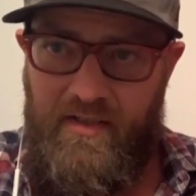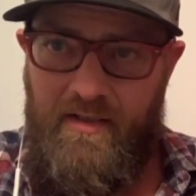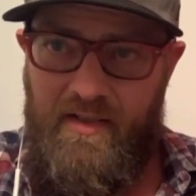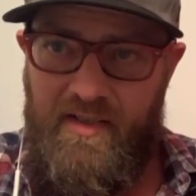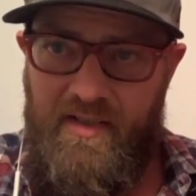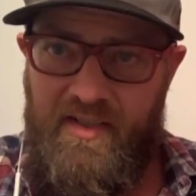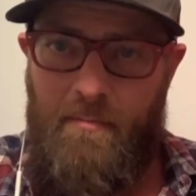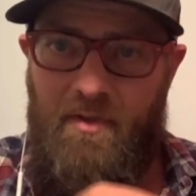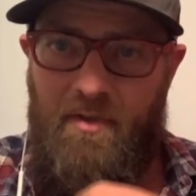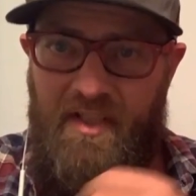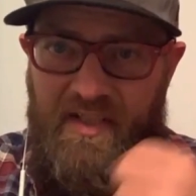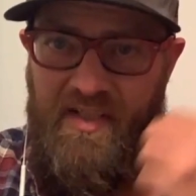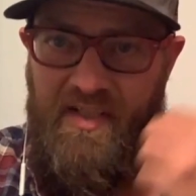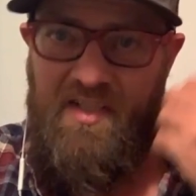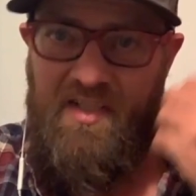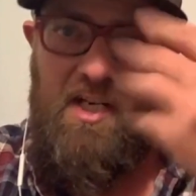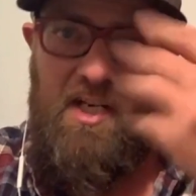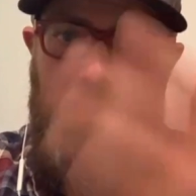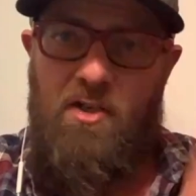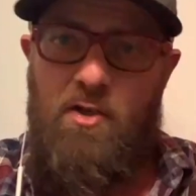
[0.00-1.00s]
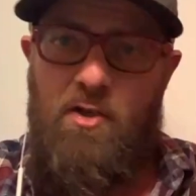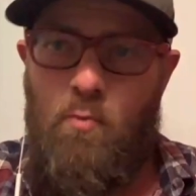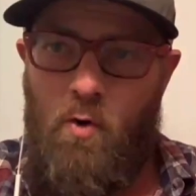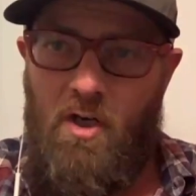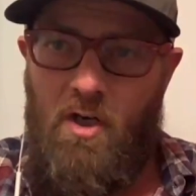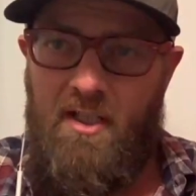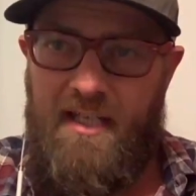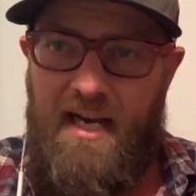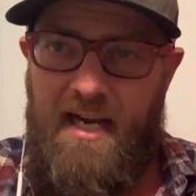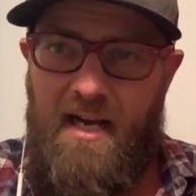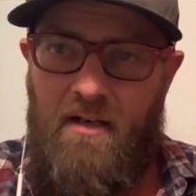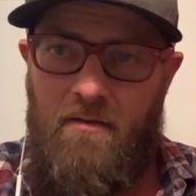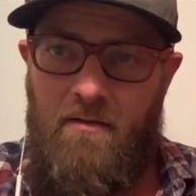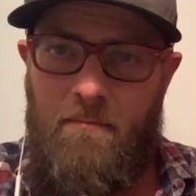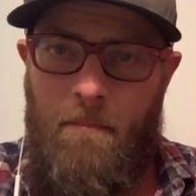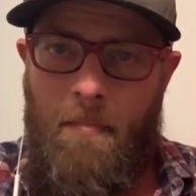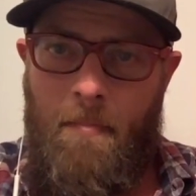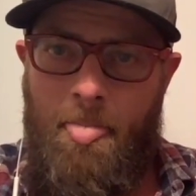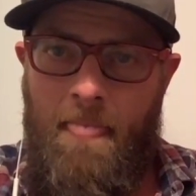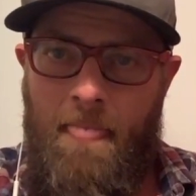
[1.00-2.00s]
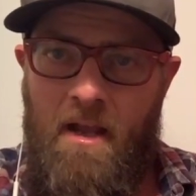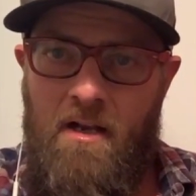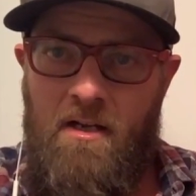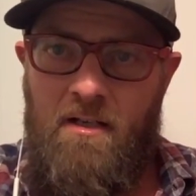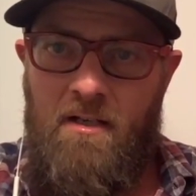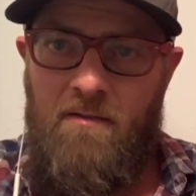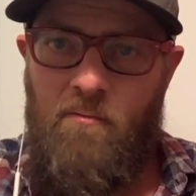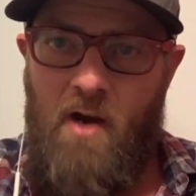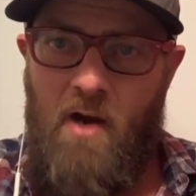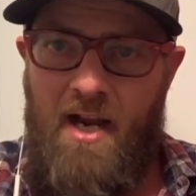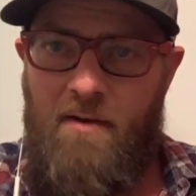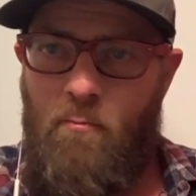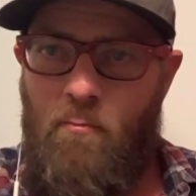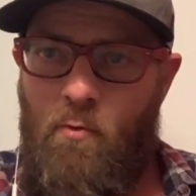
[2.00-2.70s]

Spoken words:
someone that's seen you work out, right?